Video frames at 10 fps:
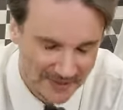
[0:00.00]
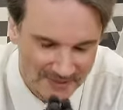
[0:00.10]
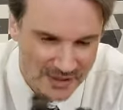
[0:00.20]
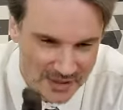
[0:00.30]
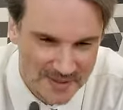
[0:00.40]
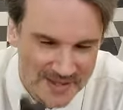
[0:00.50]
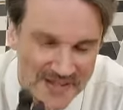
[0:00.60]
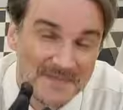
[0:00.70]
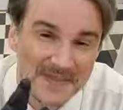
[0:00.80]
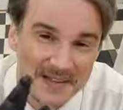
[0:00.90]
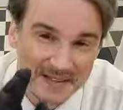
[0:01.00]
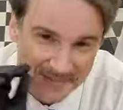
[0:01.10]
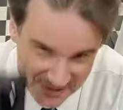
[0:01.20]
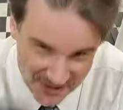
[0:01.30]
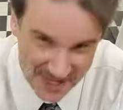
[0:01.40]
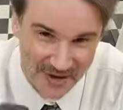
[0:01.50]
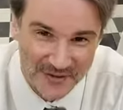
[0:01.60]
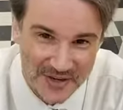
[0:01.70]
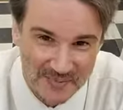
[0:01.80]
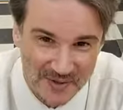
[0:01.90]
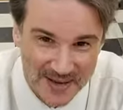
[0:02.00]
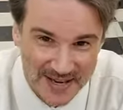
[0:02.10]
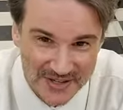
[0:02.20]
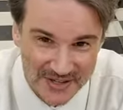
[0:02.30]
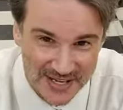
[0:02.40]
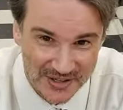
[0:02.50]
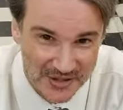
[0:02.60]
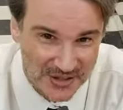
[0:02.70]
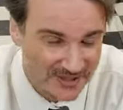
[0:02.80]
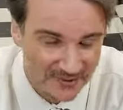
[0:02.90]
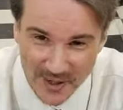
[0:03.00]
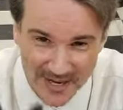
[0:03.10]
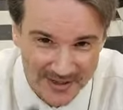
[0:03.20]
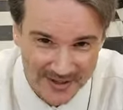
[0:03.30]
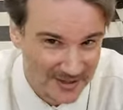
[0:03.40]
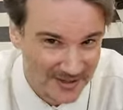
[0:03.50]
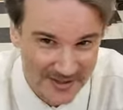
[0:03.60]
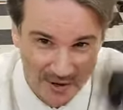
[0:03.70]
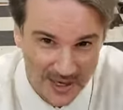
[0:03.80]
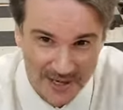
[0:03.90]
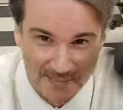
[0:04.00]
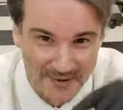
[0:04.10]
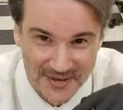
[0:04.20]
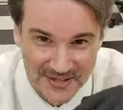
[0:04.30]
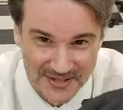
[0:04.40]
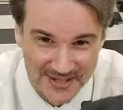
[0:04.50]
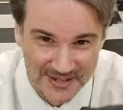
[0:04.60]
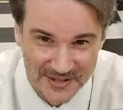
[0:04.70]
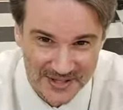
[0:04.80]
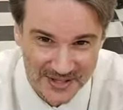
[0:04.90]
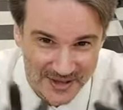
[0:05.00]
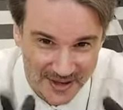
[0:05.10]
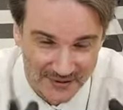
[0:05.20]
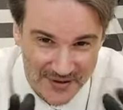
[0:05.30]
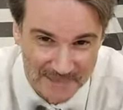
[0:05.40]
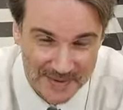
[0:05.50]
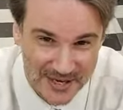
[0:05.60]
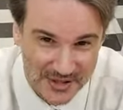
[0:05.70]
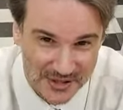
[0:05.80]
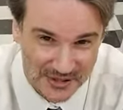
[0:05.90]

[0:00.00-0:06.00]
Excuse me. Check our Facebook page, and you'll see you can go right above this thing, and you can see our event page, and you can